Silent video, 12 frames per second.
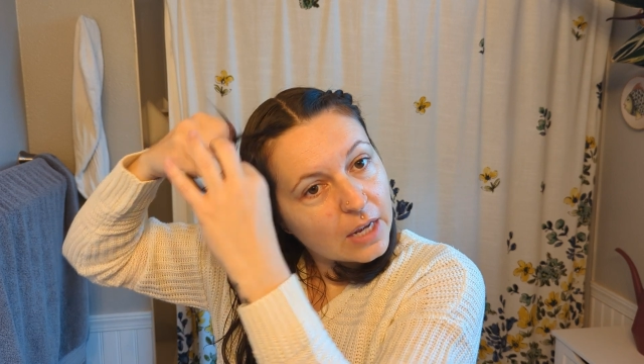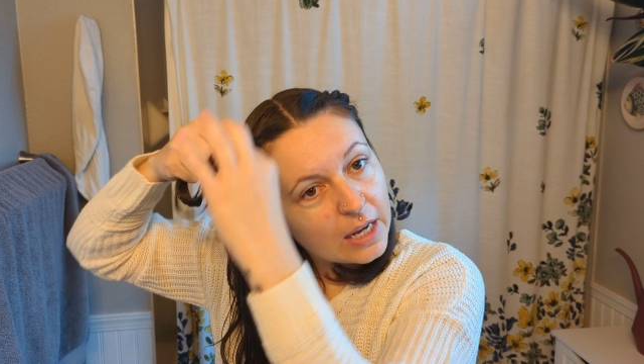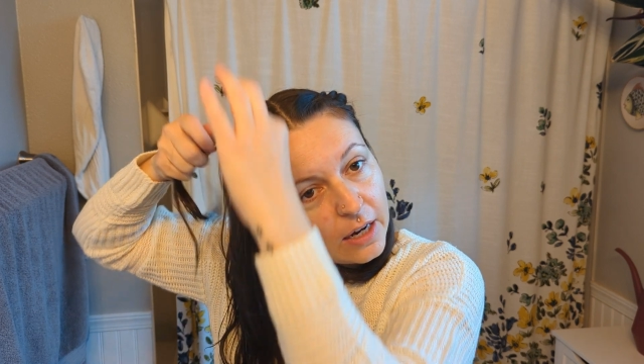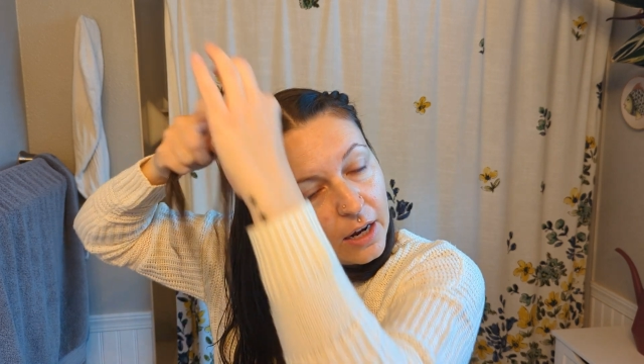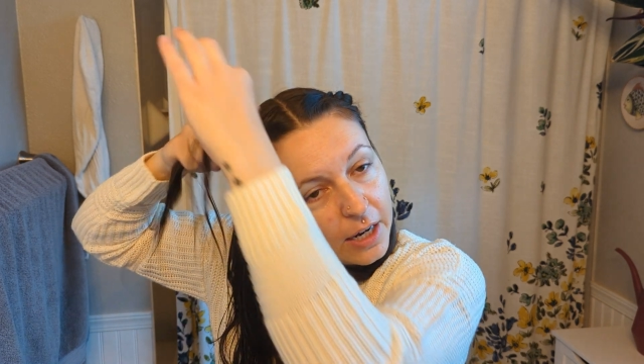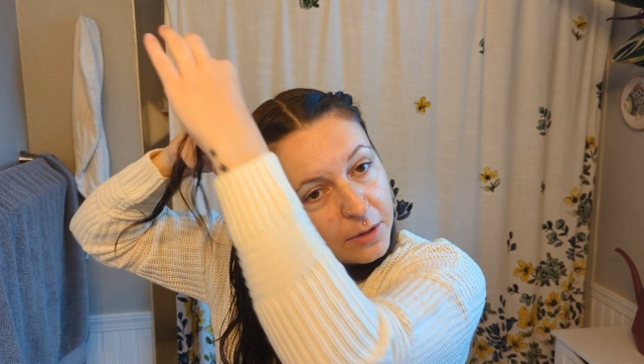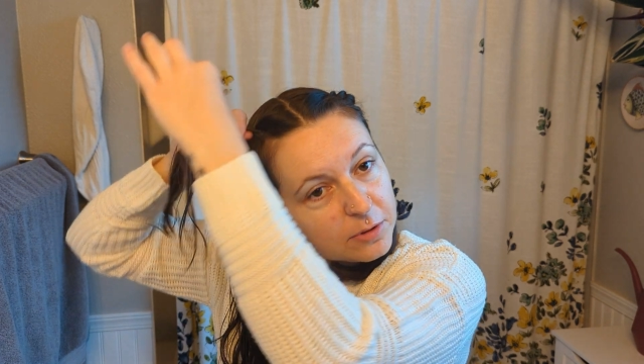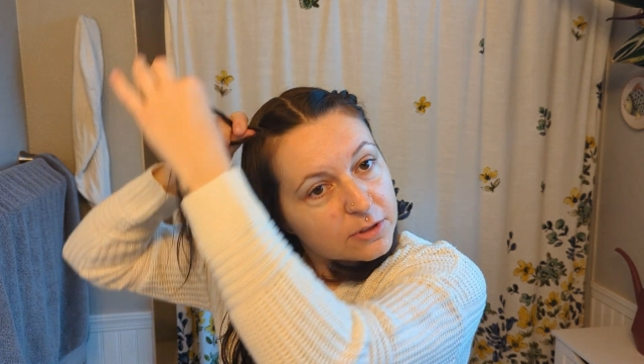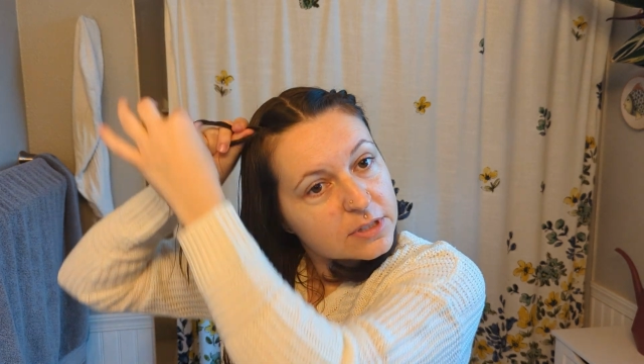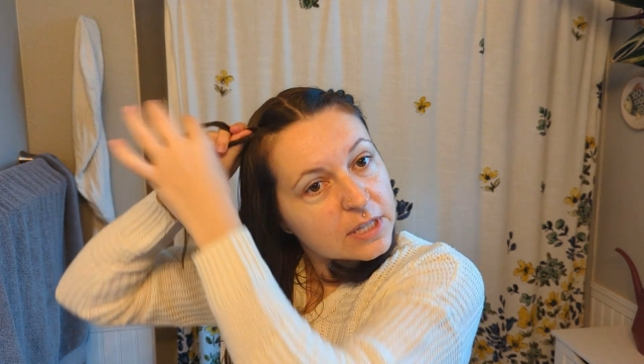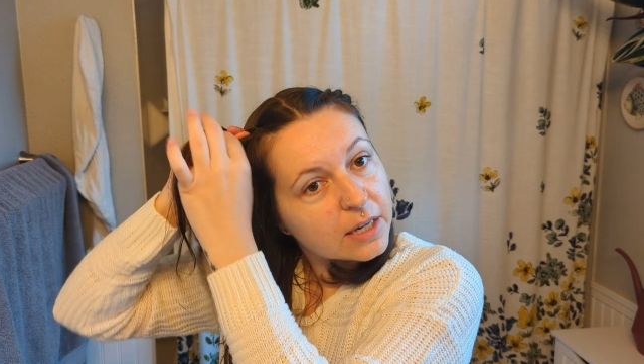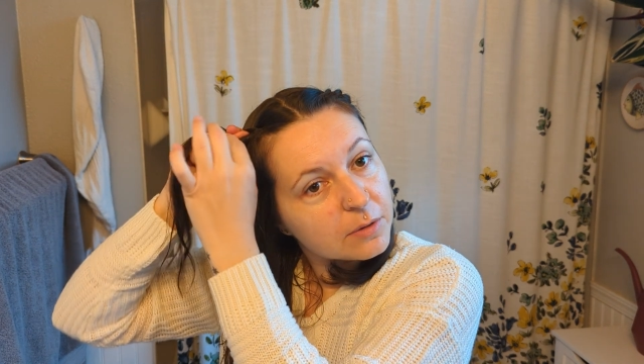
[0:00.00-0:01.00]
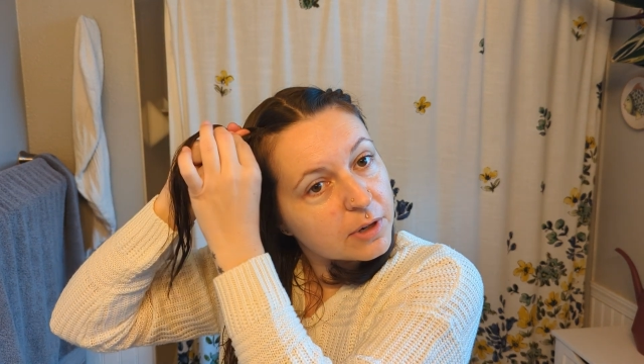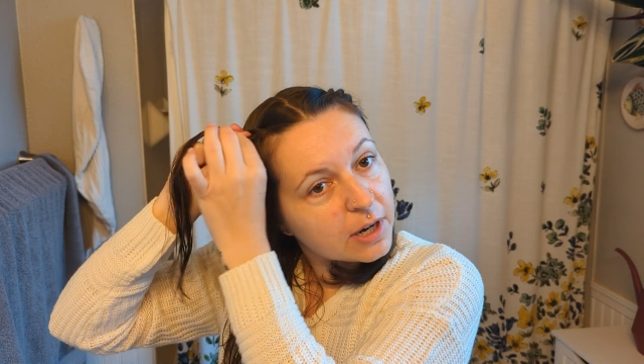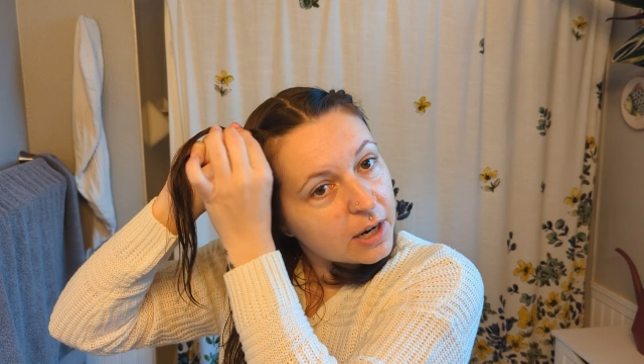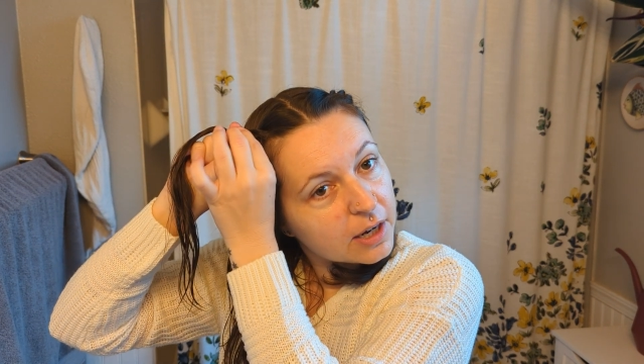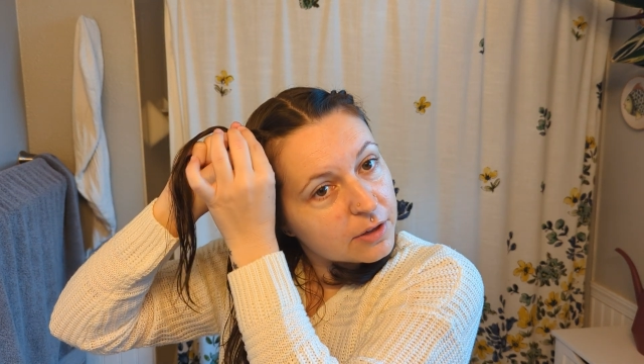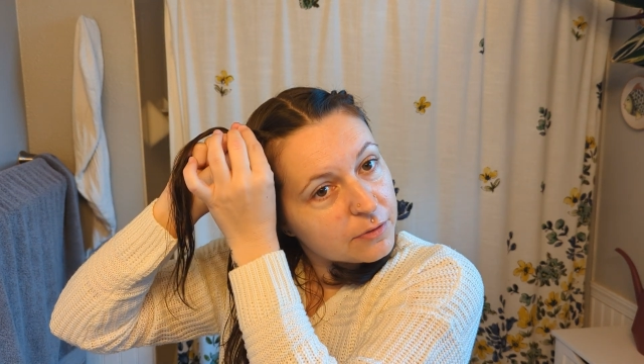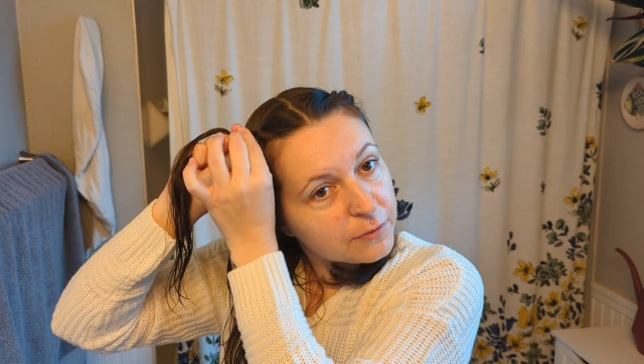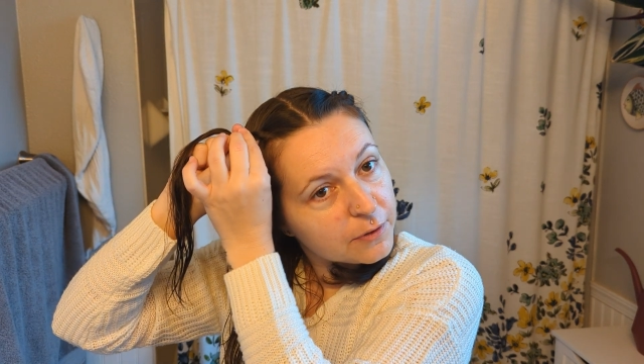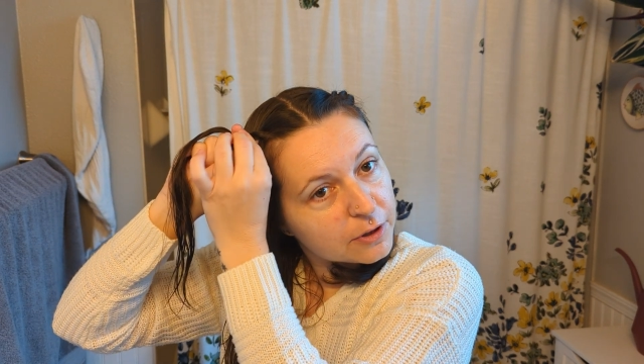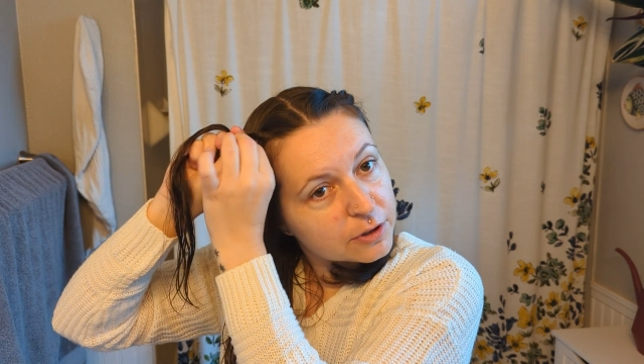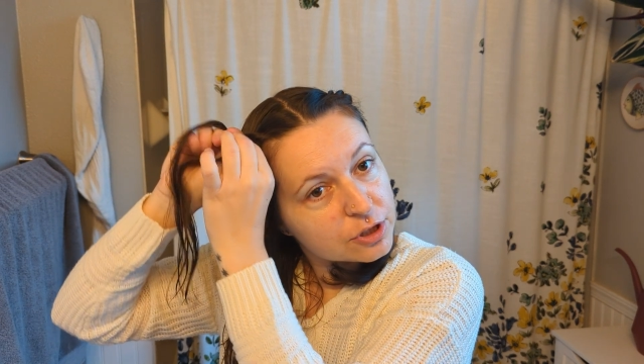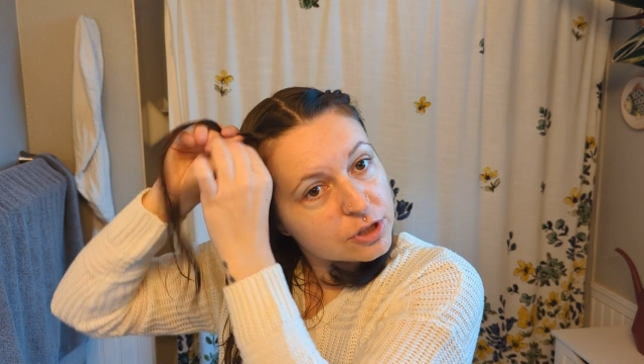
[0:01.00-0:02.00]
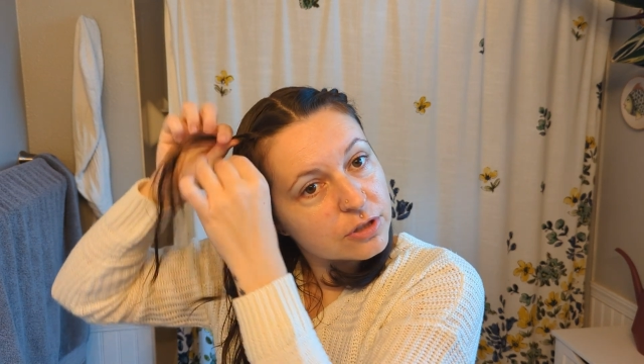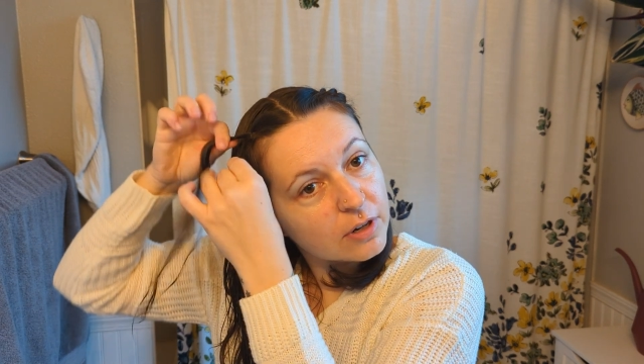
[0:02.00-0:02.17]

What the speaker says: And I will say, when I first